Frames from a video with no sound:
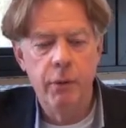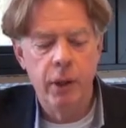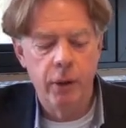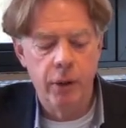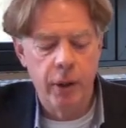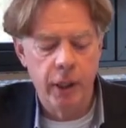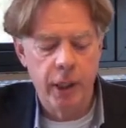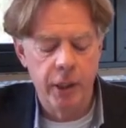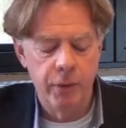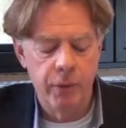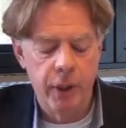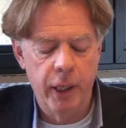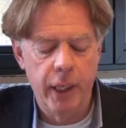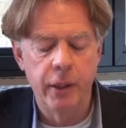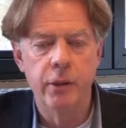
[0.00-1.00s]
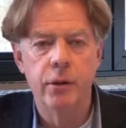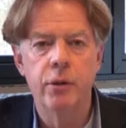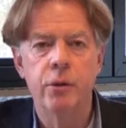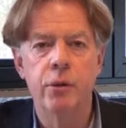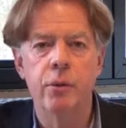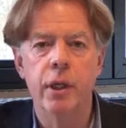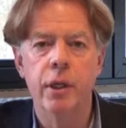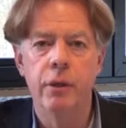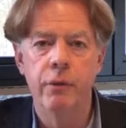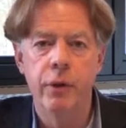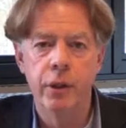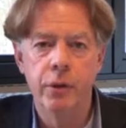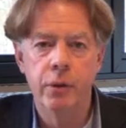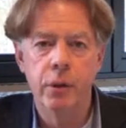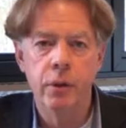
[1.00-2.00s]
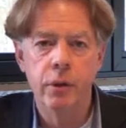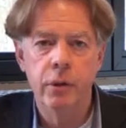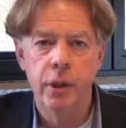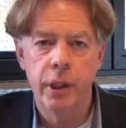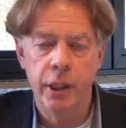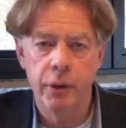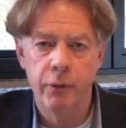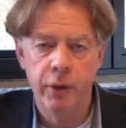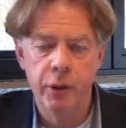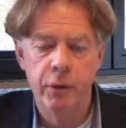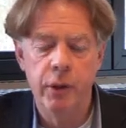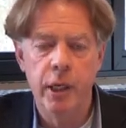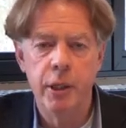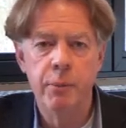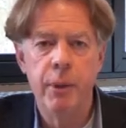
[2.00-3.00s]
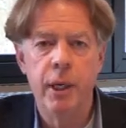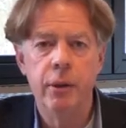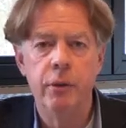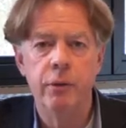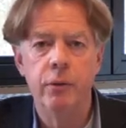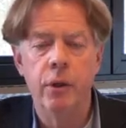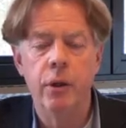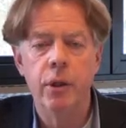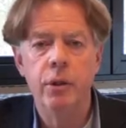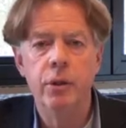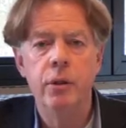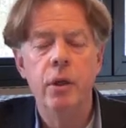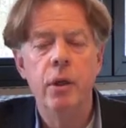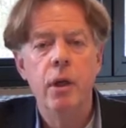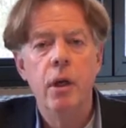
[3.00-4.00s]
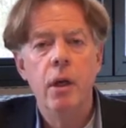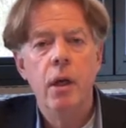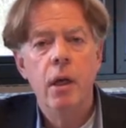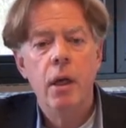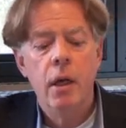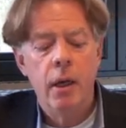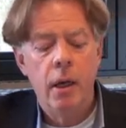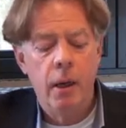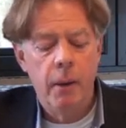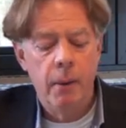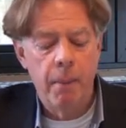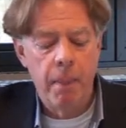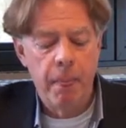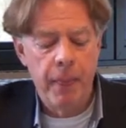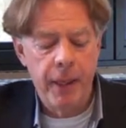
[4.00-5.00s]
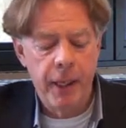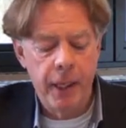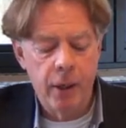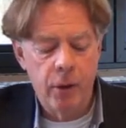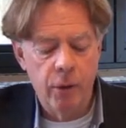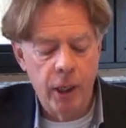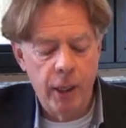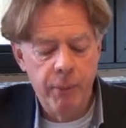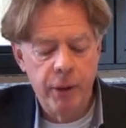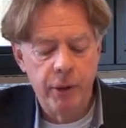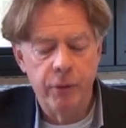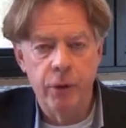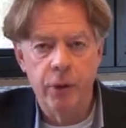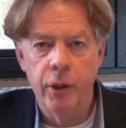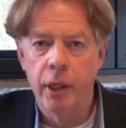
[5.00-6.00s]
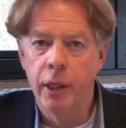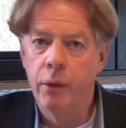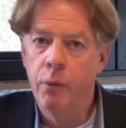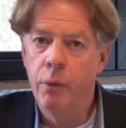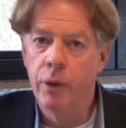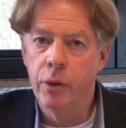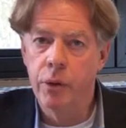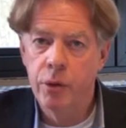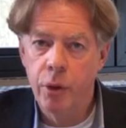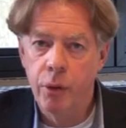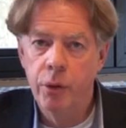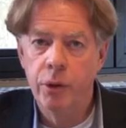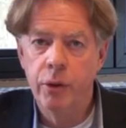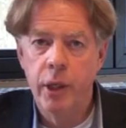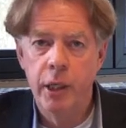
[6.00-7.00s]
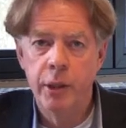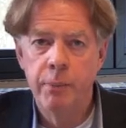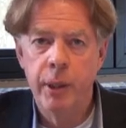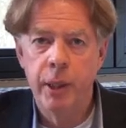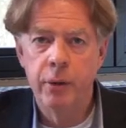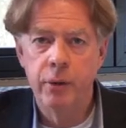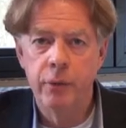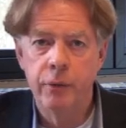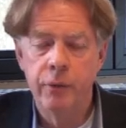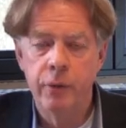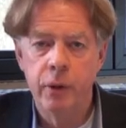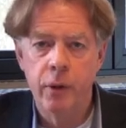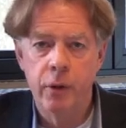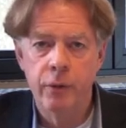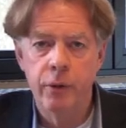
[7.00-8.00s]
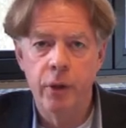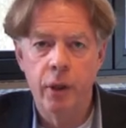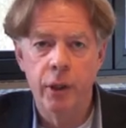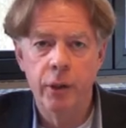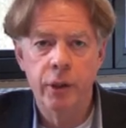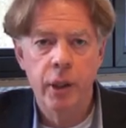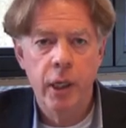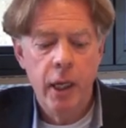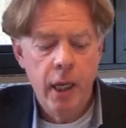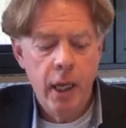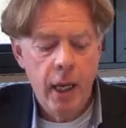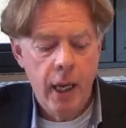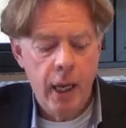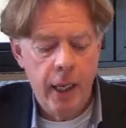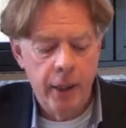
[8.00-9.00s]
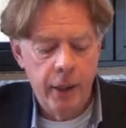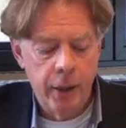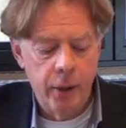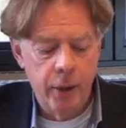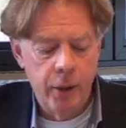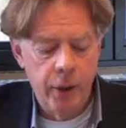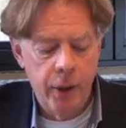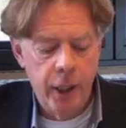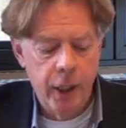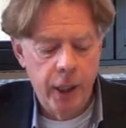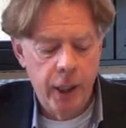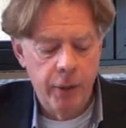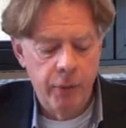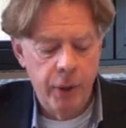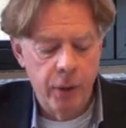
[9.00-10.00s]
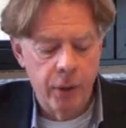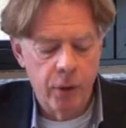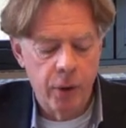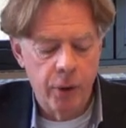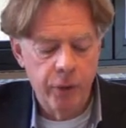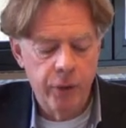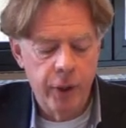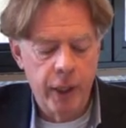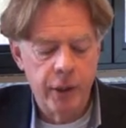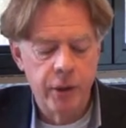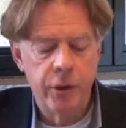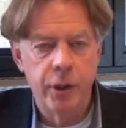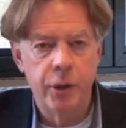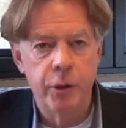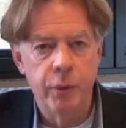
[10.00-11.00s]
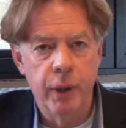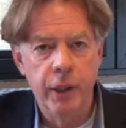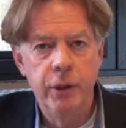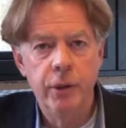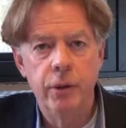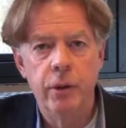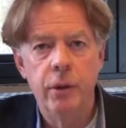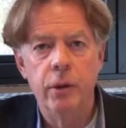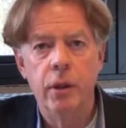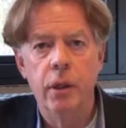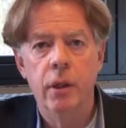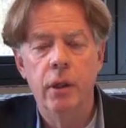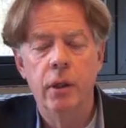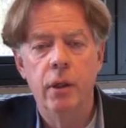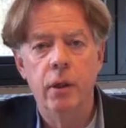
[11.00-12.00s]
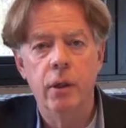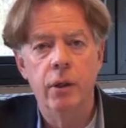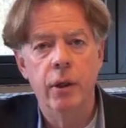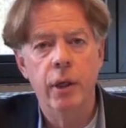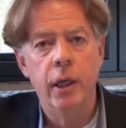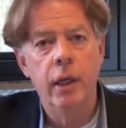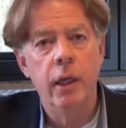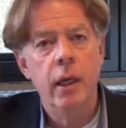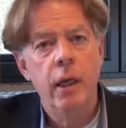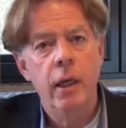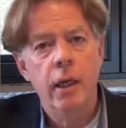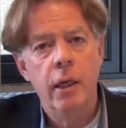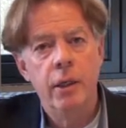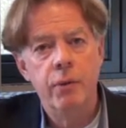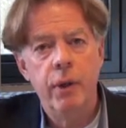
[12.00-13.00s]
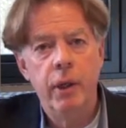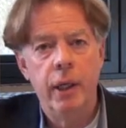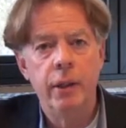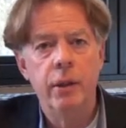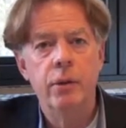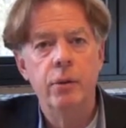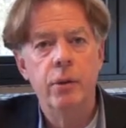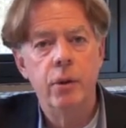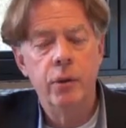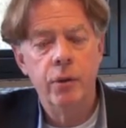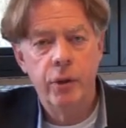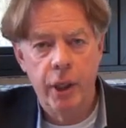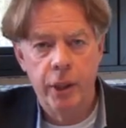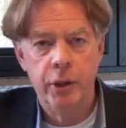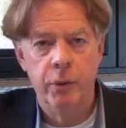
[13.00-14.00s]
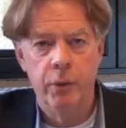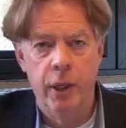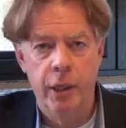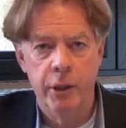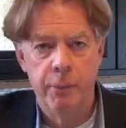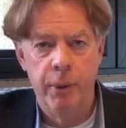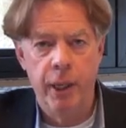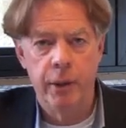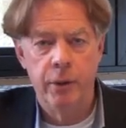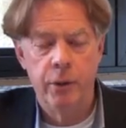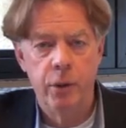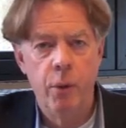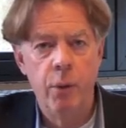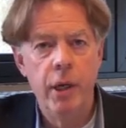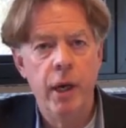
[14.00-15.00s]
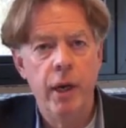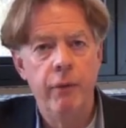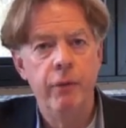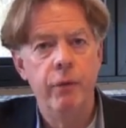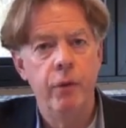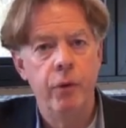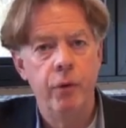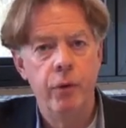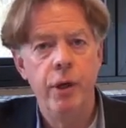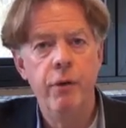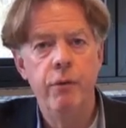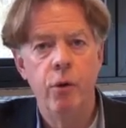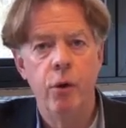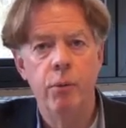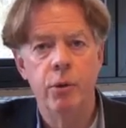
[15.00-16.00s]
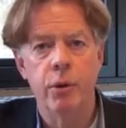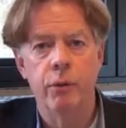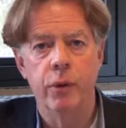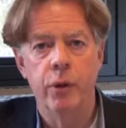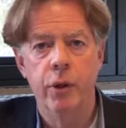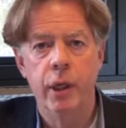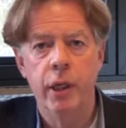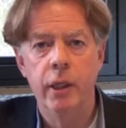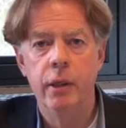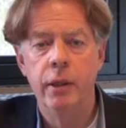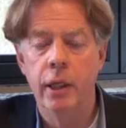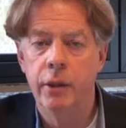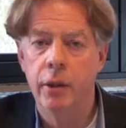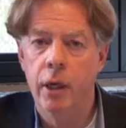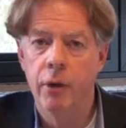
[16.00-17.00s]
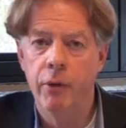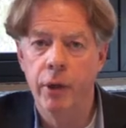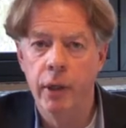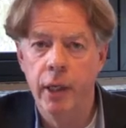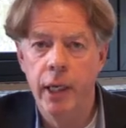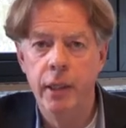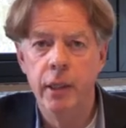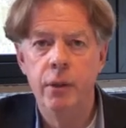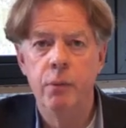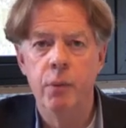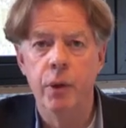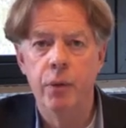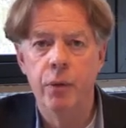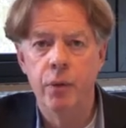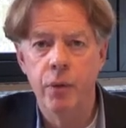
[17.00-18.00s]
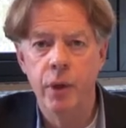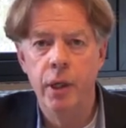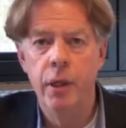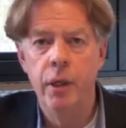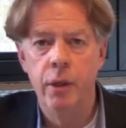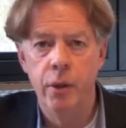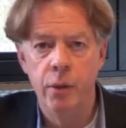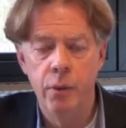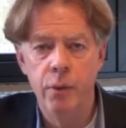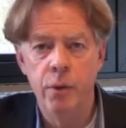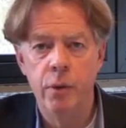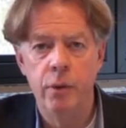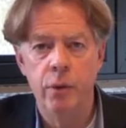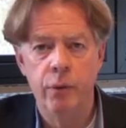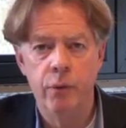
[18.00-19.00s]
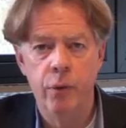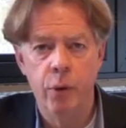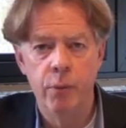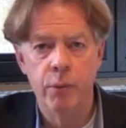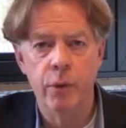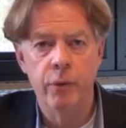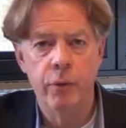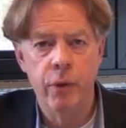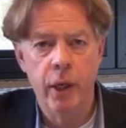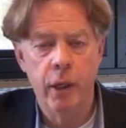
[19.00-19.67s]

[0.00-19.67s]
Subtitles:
learning is related to the individual aspect of knowledge, the collaborative learning with the social aspect of knowledge, and learning in real context, situational learning, is related to the contextual aspect. So we have three forms of learning that are related with three new forms of